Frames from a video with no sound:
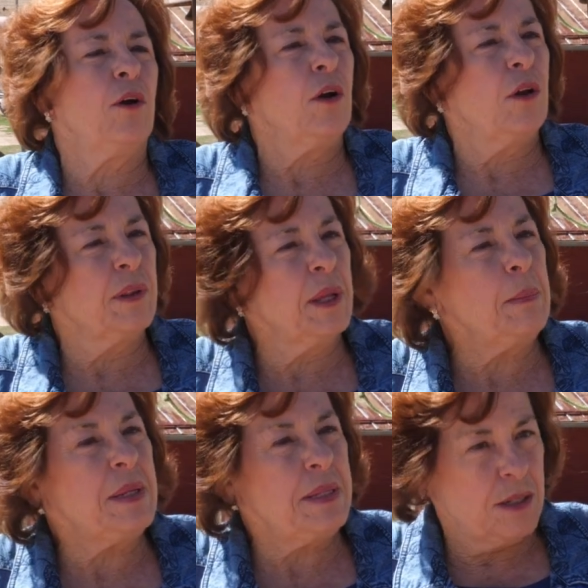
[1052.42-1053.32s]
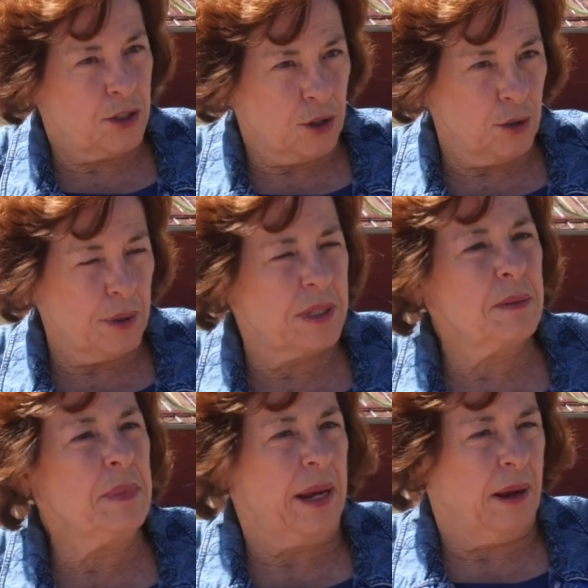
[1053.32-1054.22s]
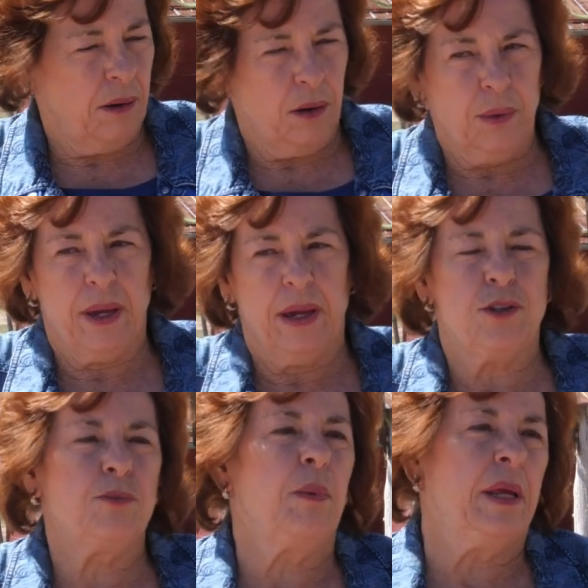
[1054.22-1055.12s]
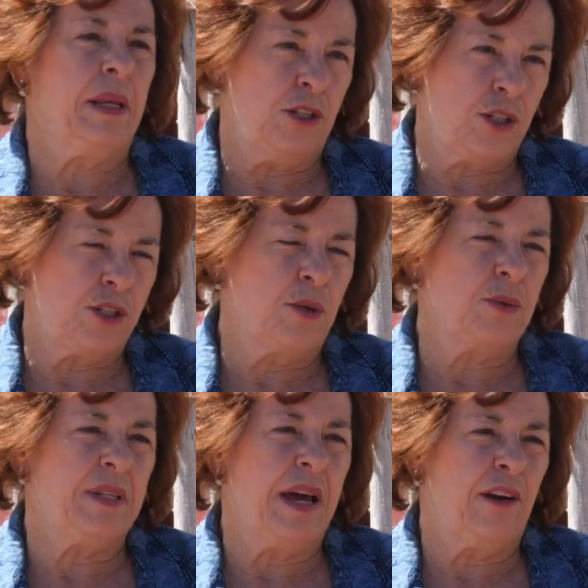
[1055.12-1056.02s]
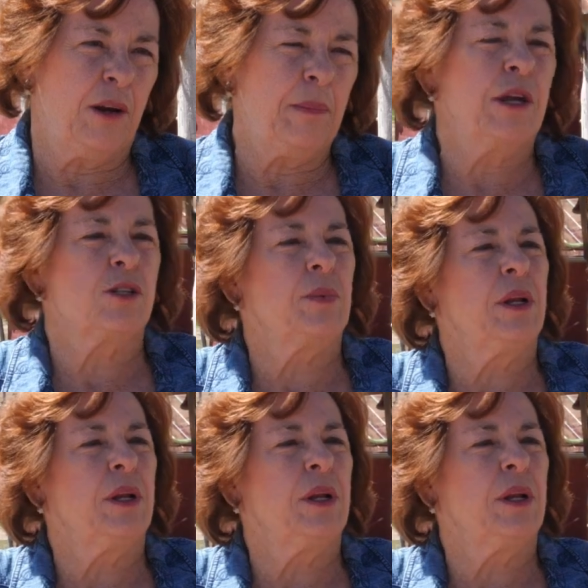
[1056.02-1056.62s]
are limited tourism now, okay, mainly just on Saturday because